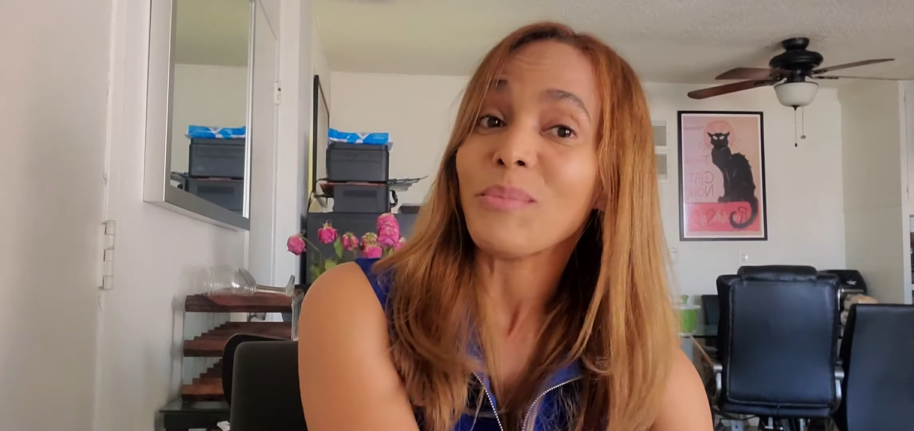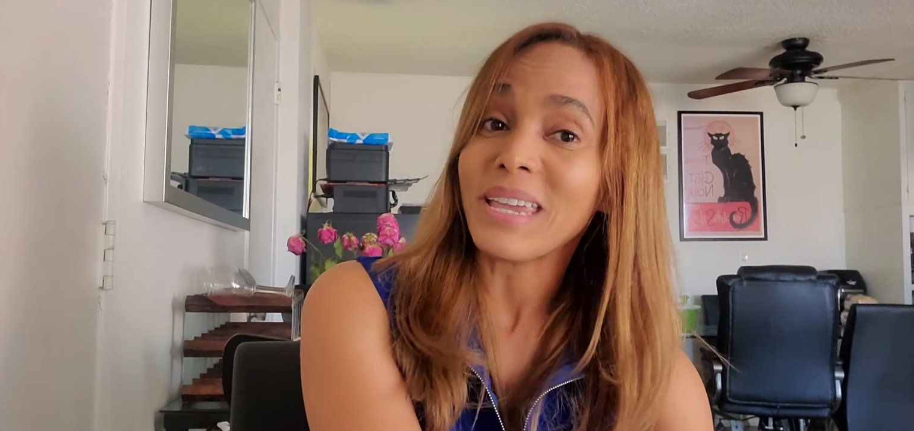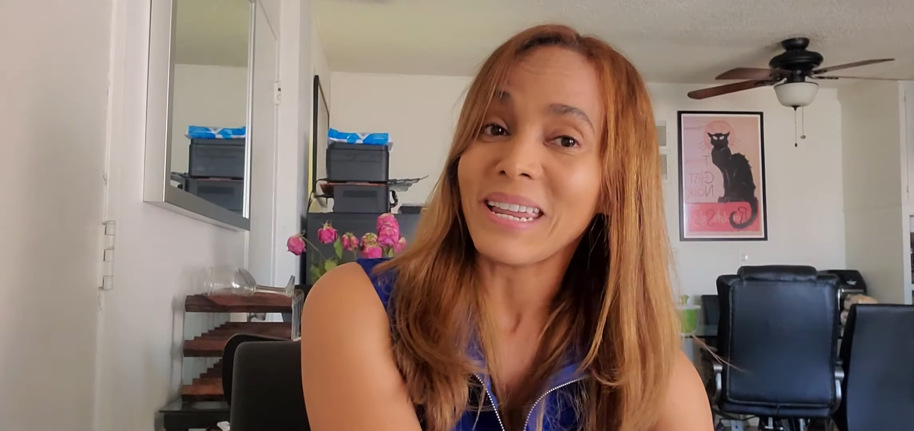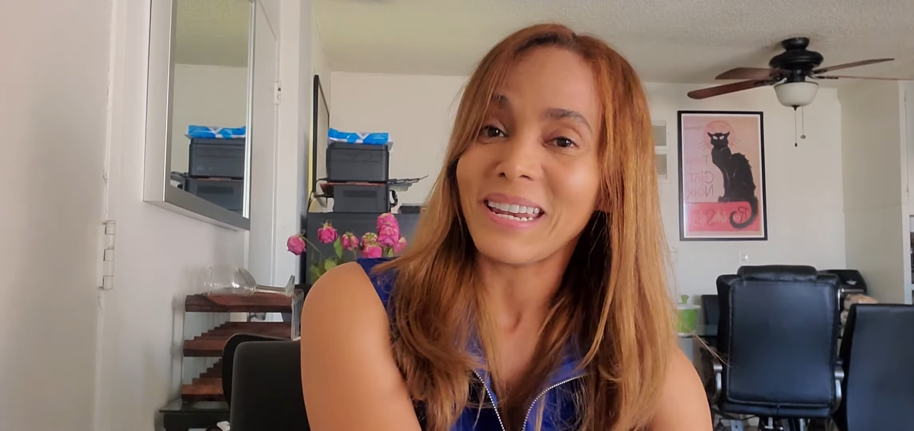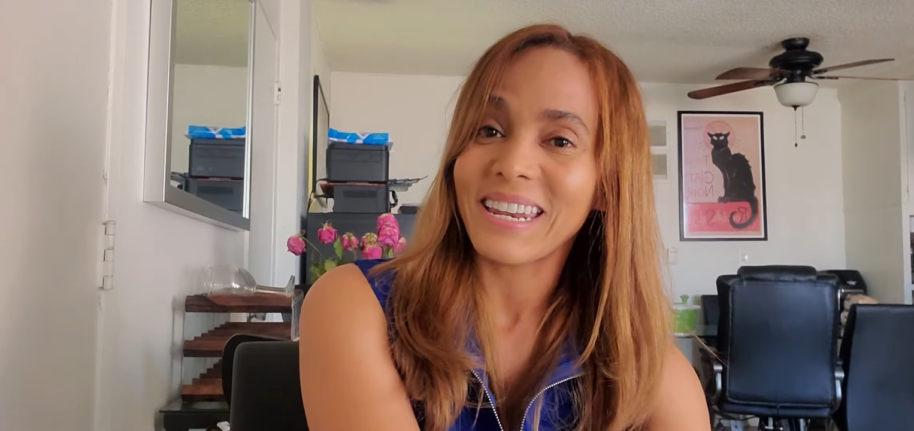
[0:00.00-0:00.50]

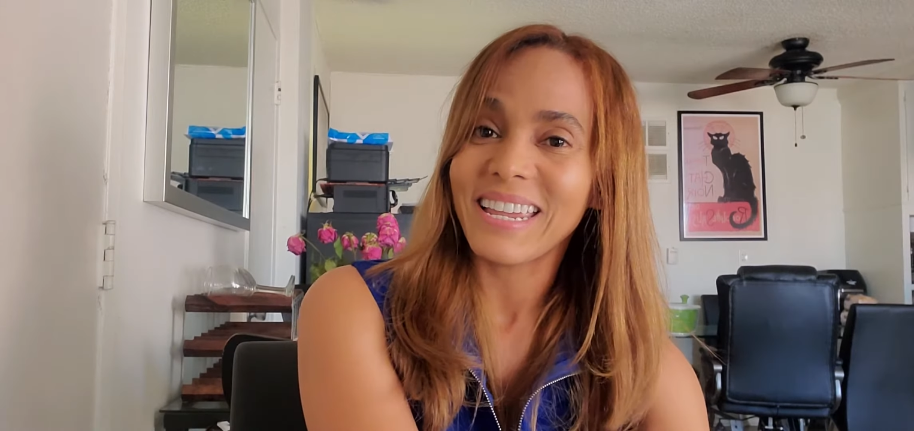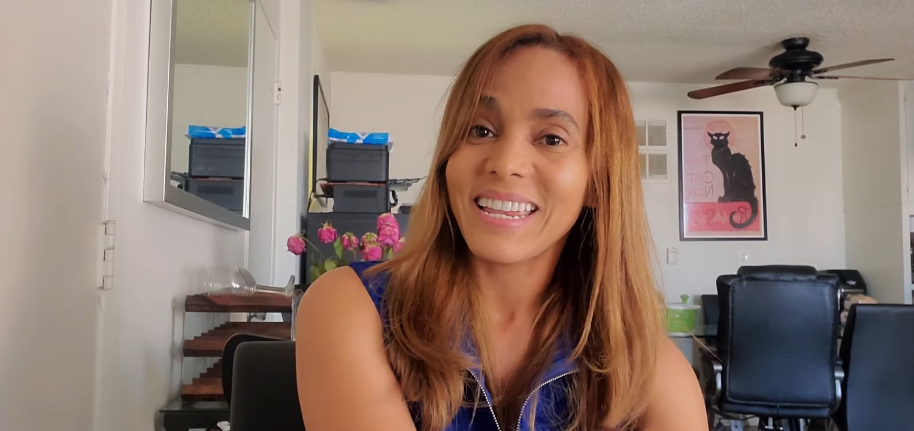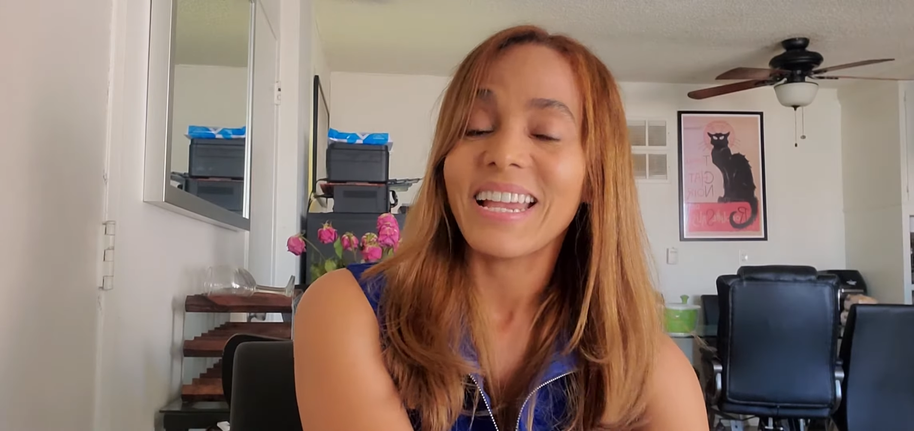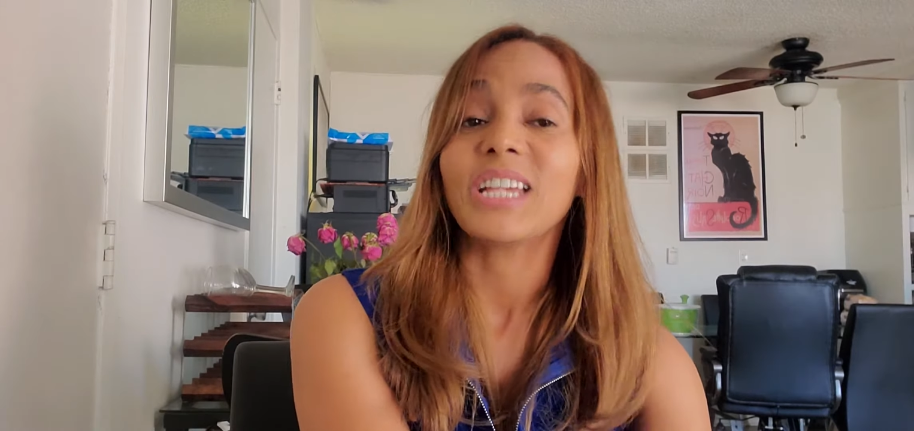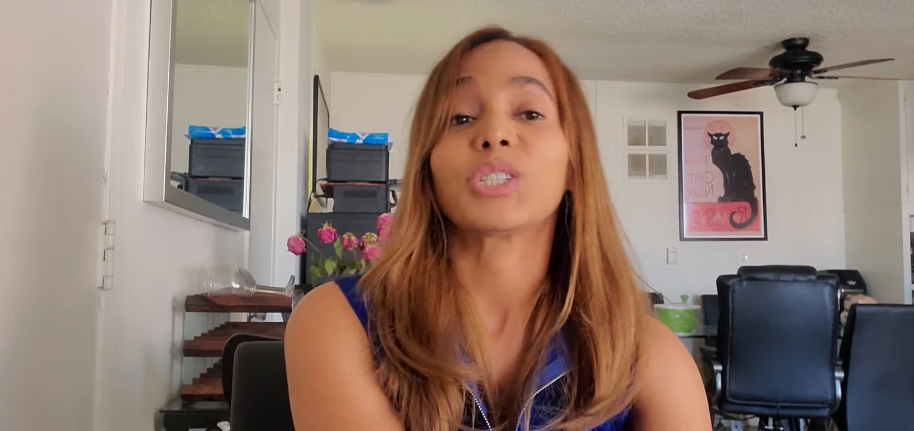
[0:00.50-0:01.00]
in
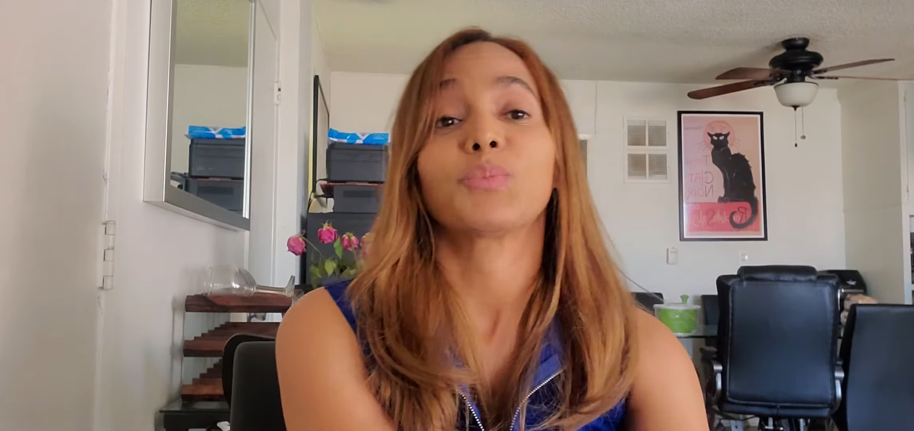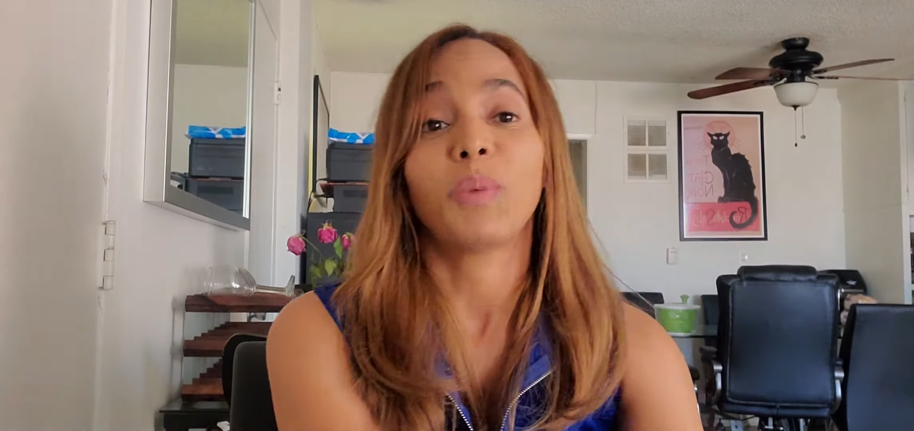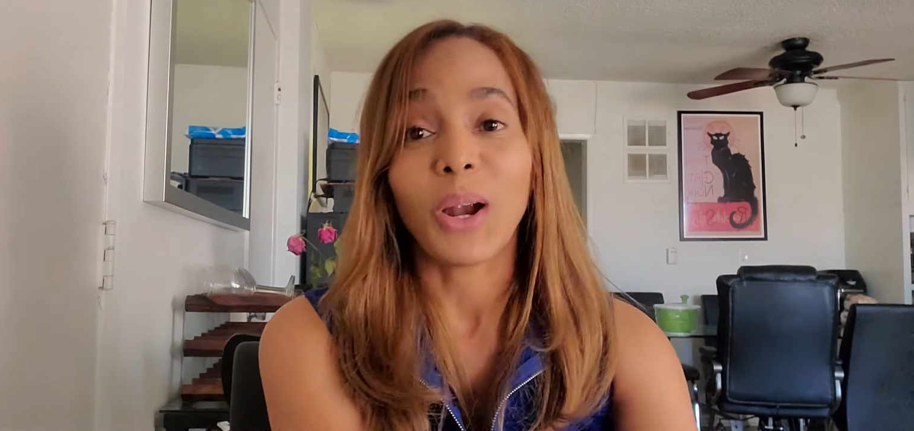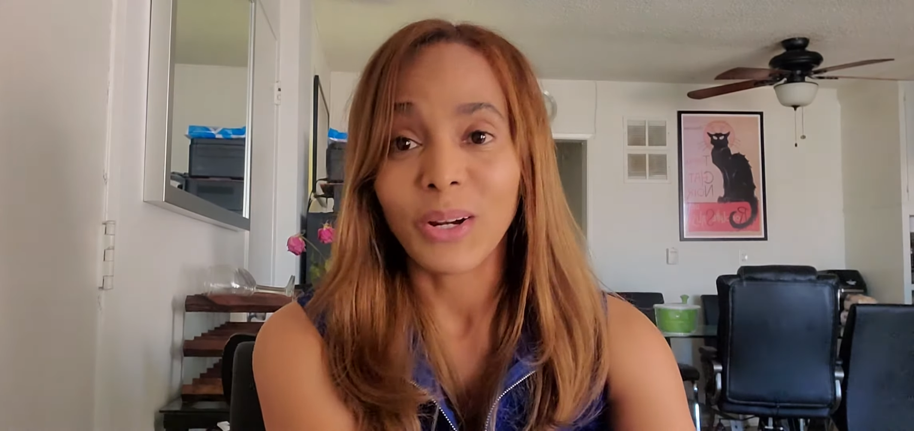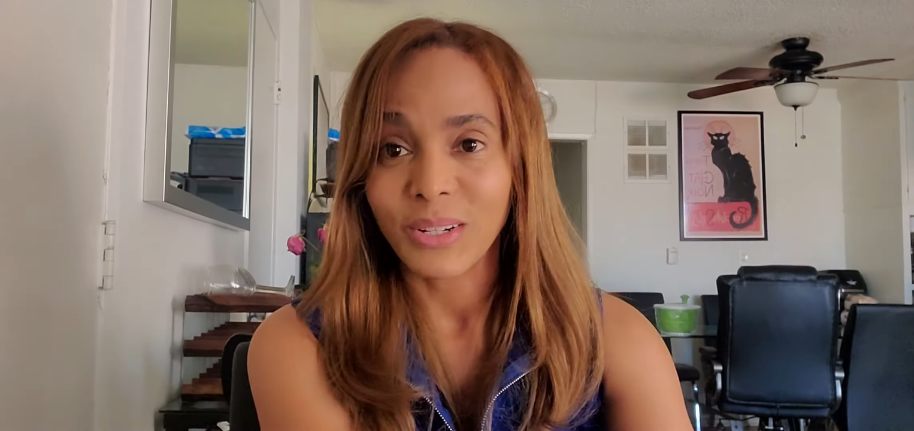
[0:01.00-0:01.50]
as
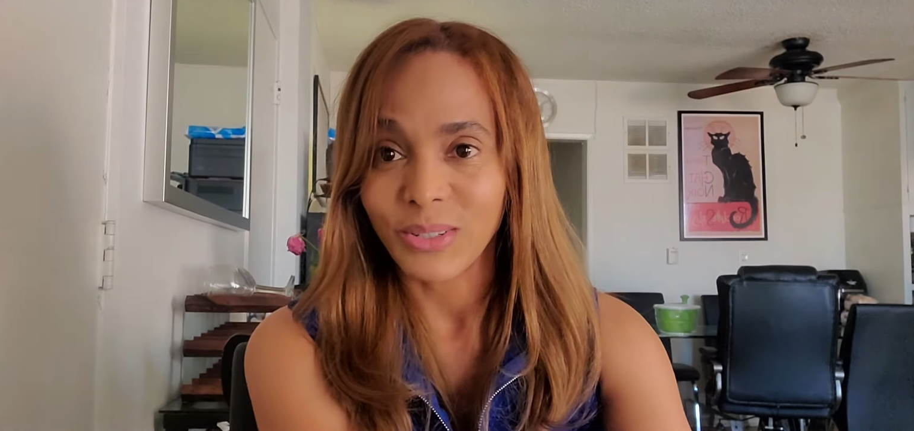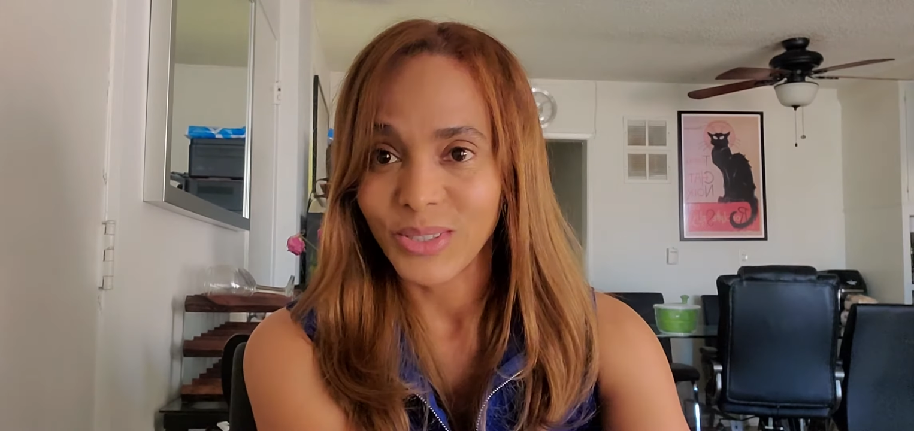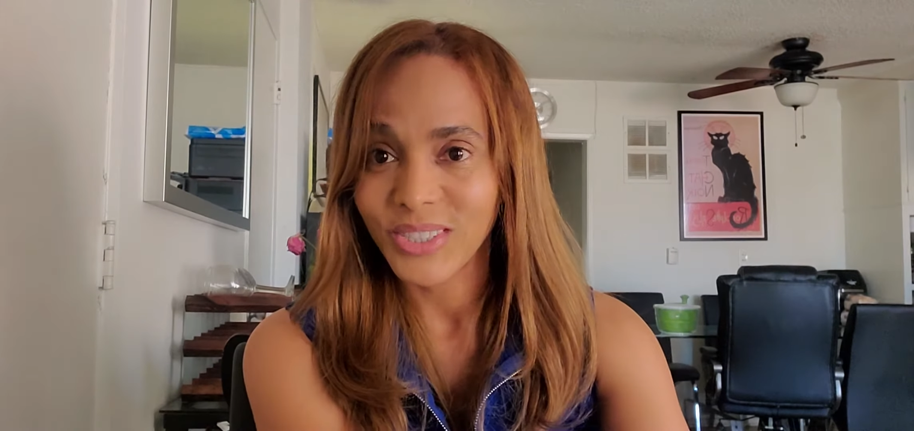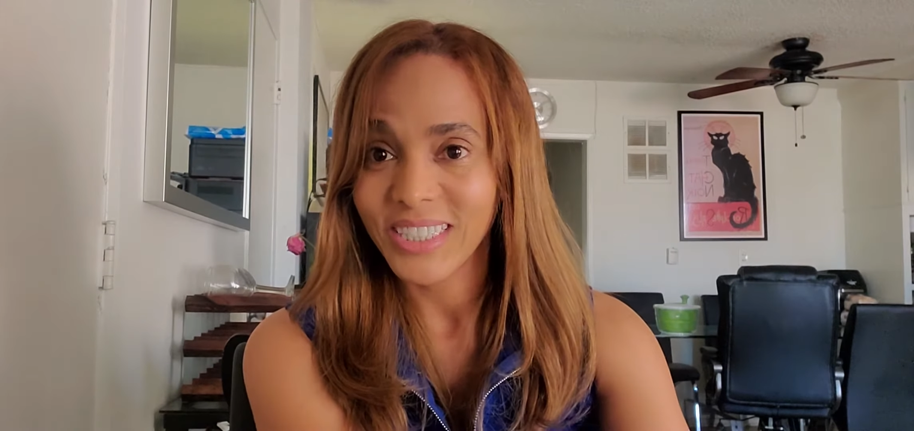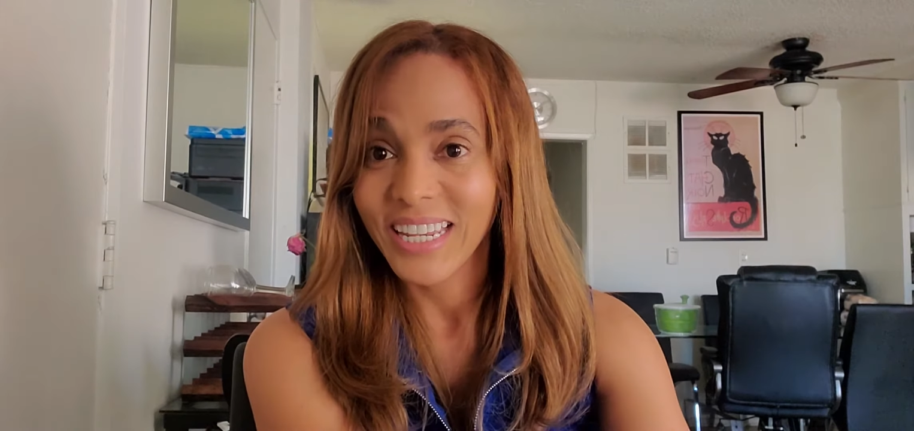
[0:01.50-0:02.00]
partners